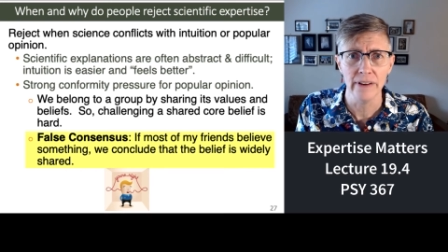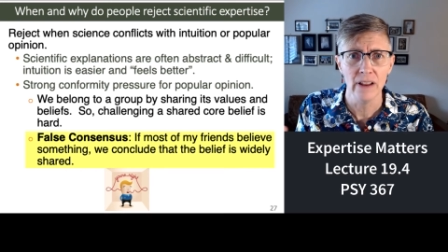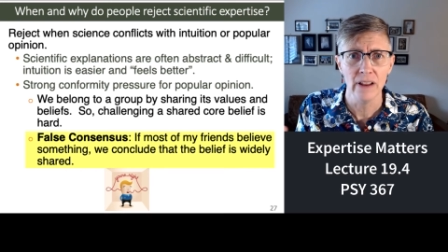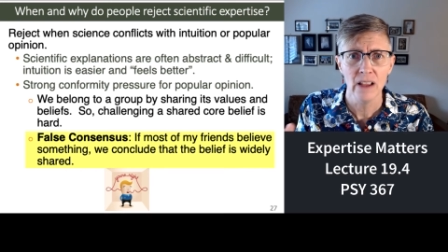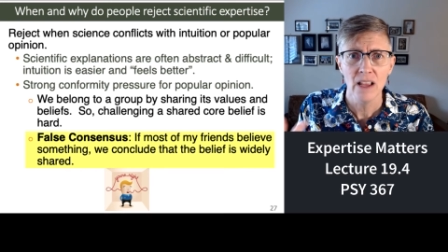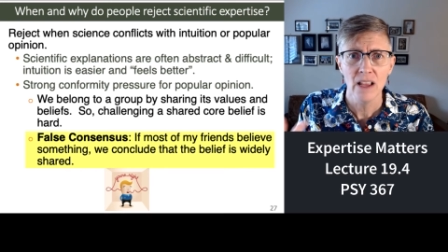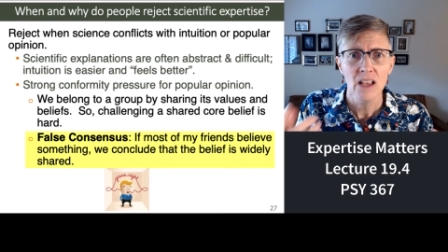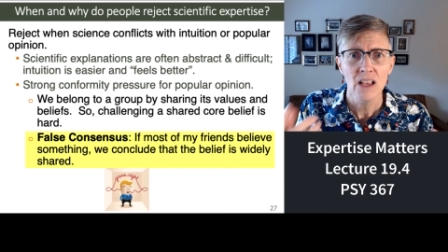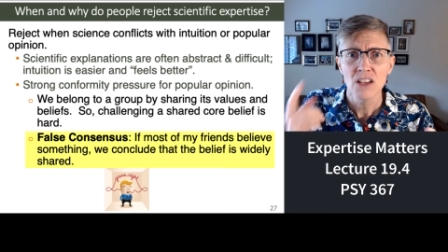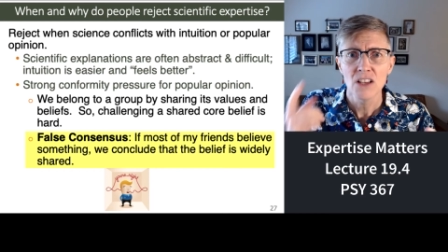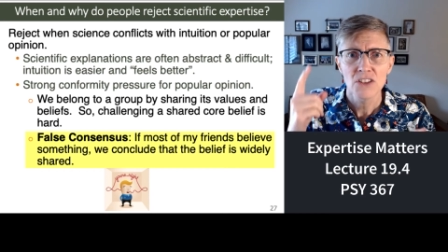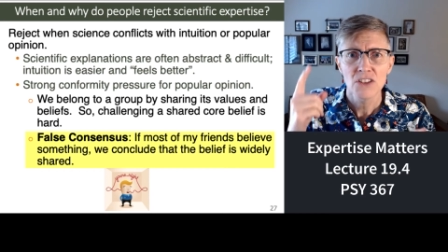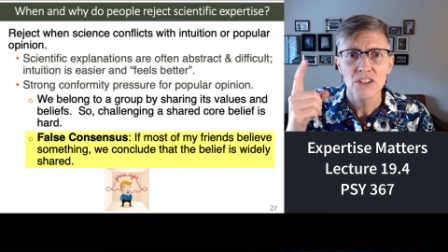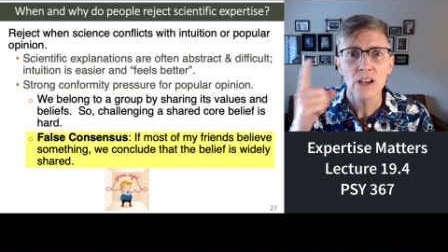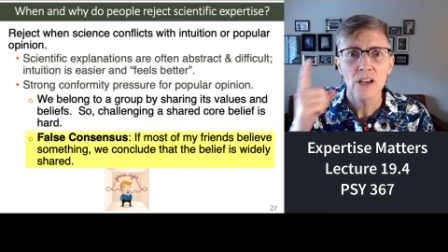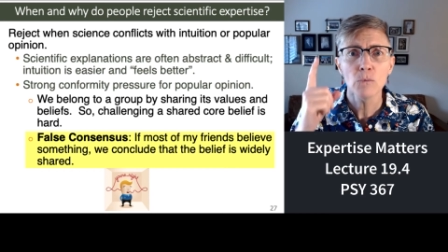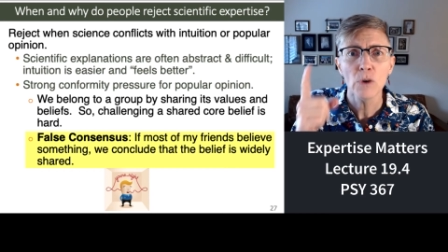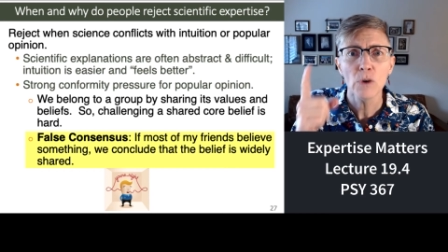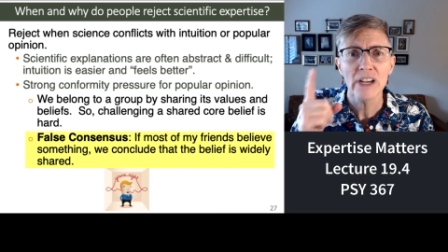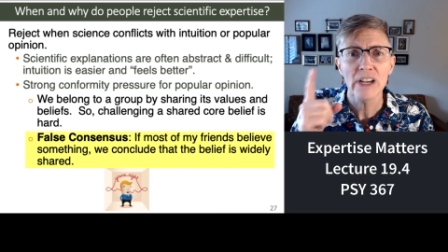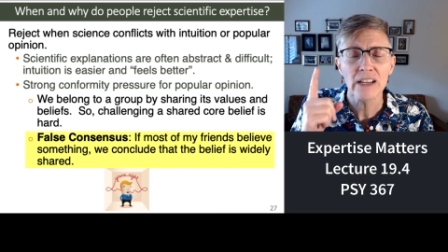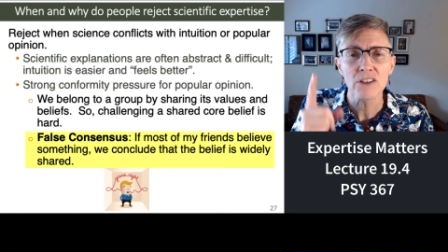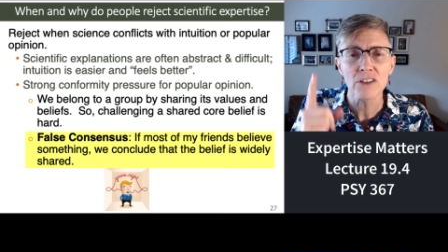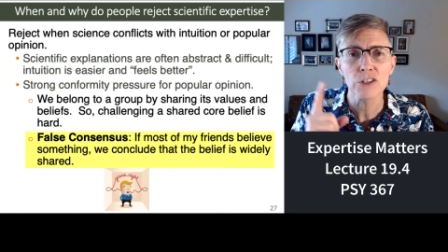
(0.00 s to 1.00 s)
Someone
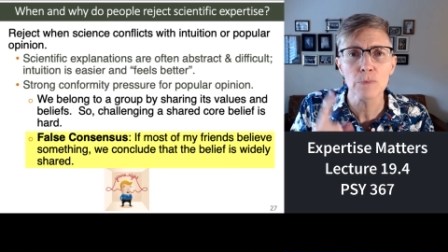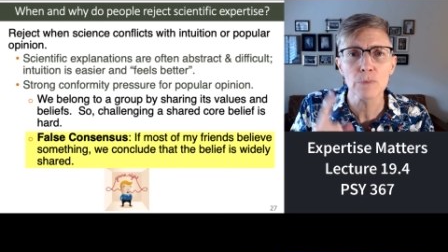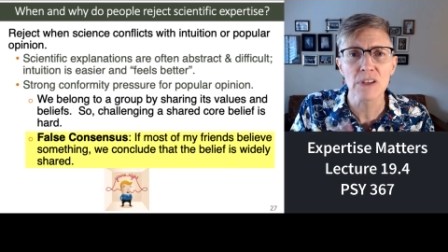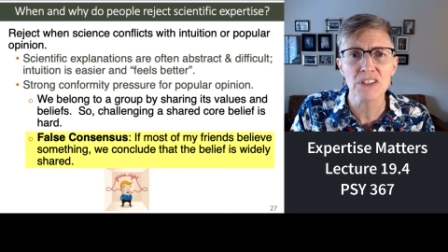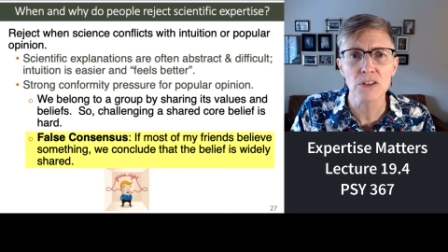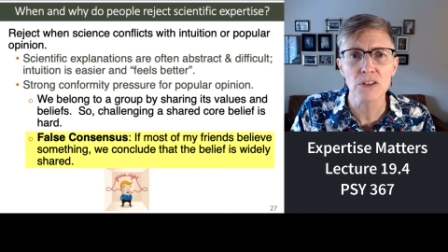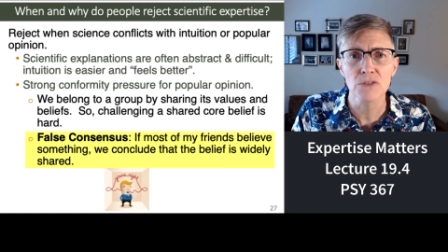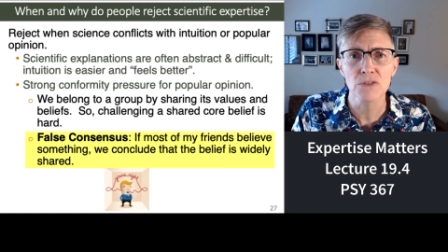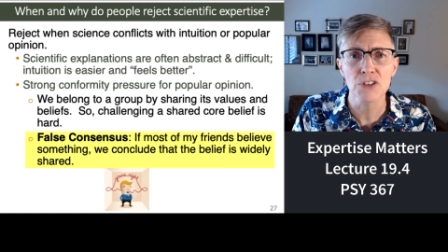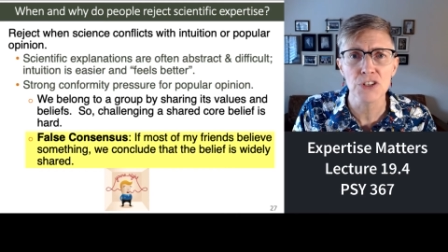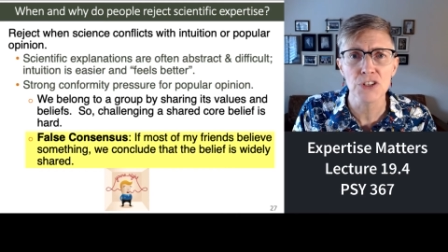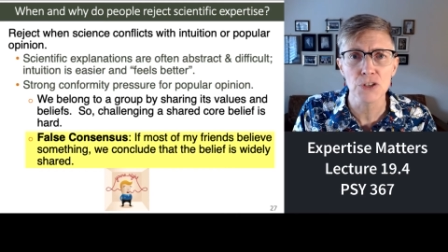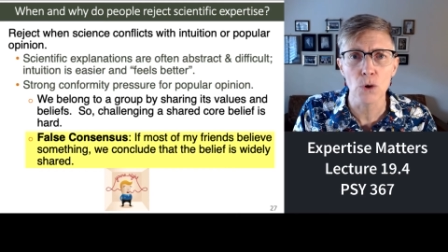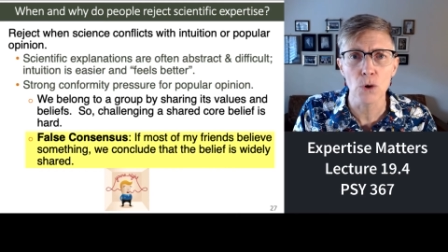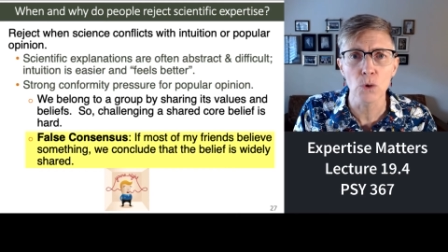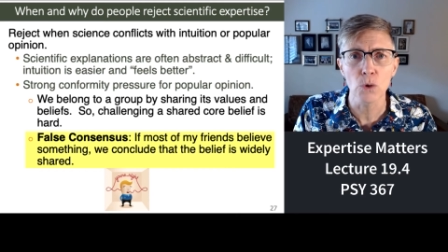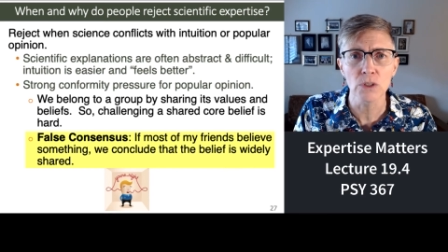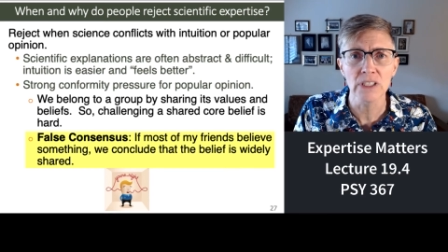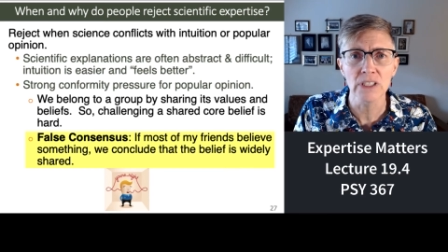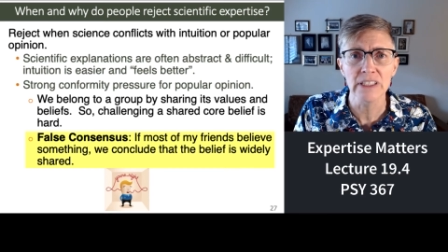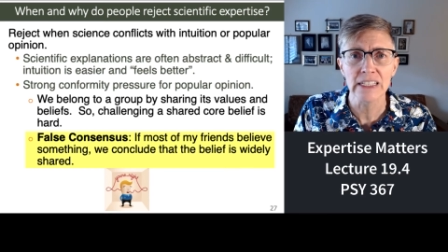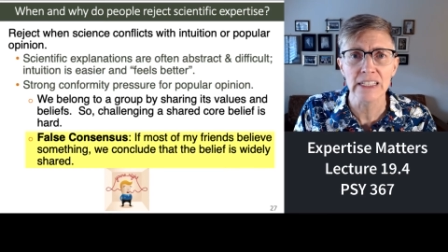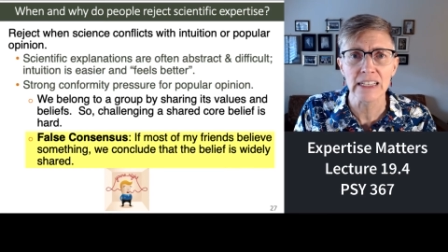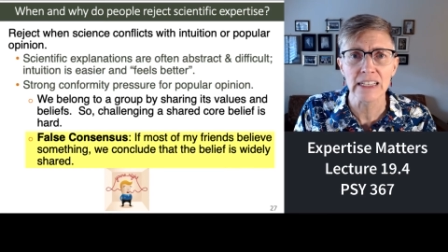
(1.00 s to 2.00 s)
else must have stolen the
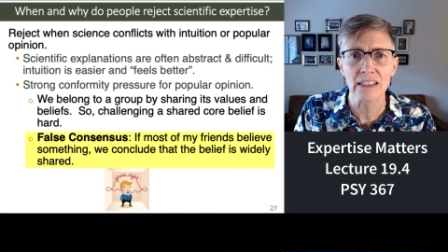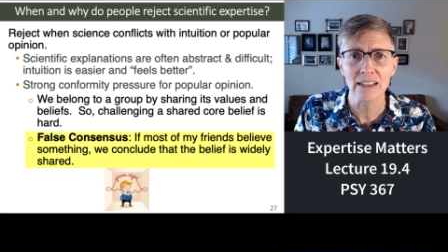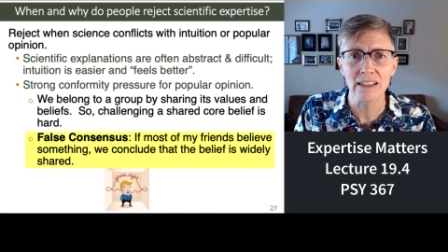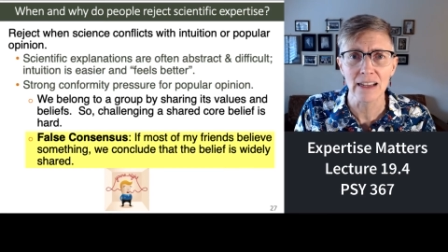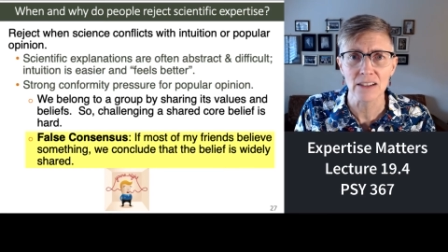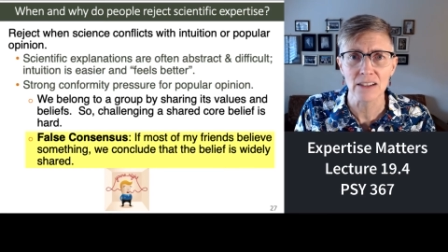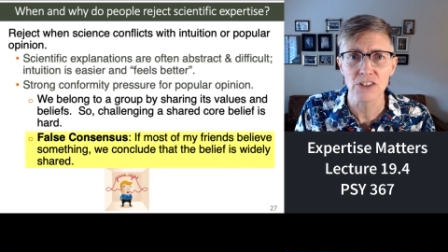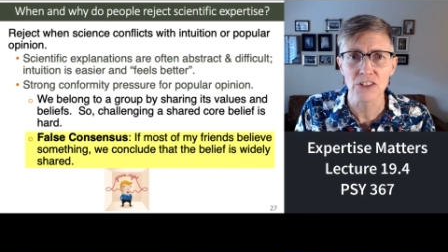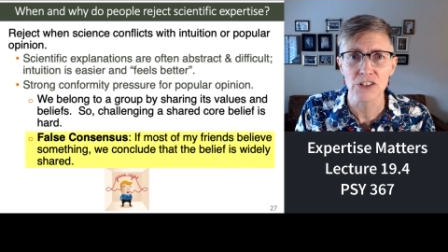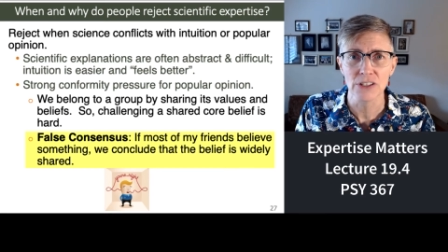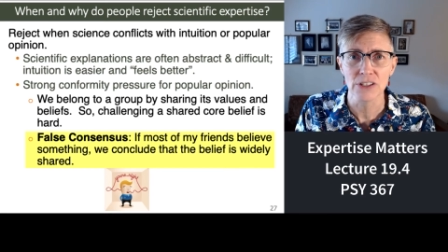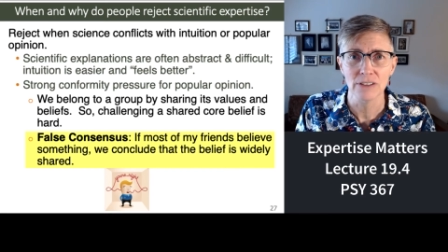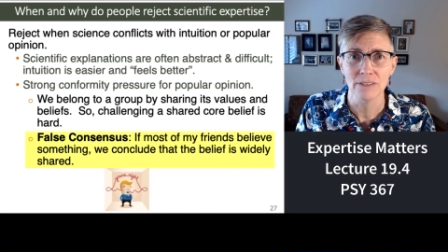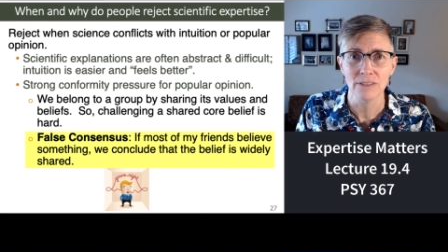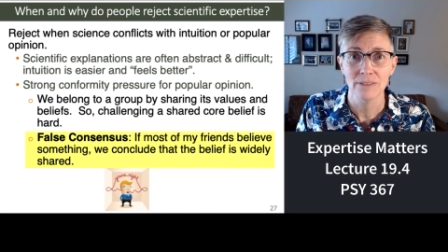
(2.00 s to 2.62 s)
election.